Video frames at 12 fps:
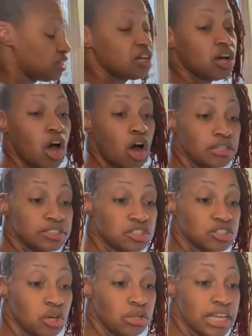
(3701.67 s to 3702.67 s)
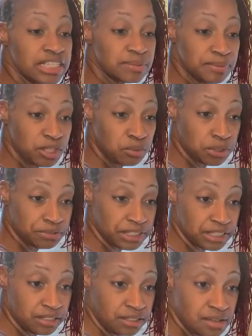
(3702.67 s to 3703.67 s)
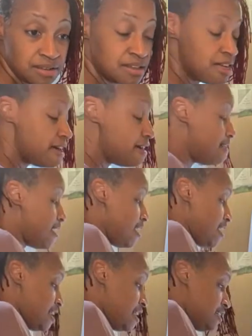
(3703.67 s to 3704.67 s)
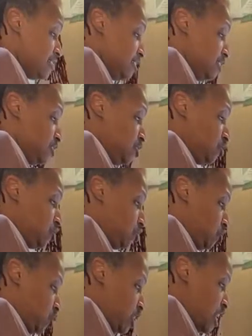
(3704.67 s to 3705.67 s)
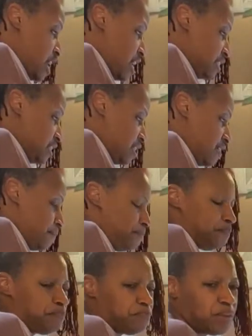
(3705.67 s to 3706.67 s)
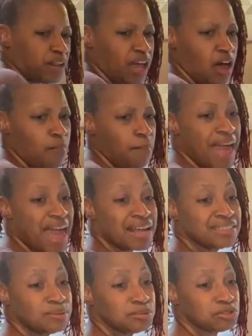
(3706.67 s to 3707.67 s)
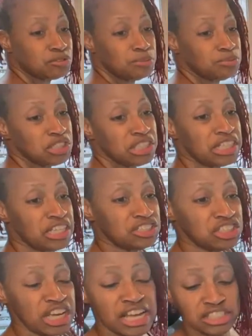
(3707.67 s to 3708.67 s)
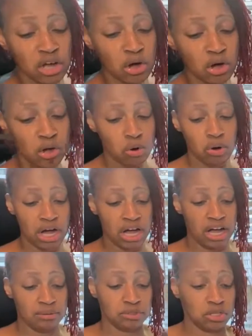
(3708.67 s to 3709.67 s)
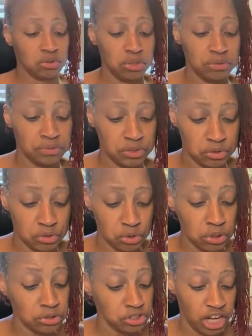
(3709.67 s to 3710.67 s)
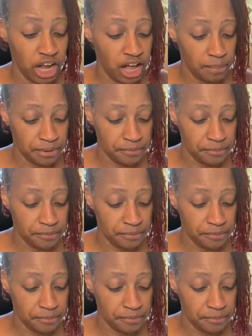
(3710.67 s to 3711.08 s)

called So Let's Be Quilting, and she has a bag subscription, and she has a whole quilt shop.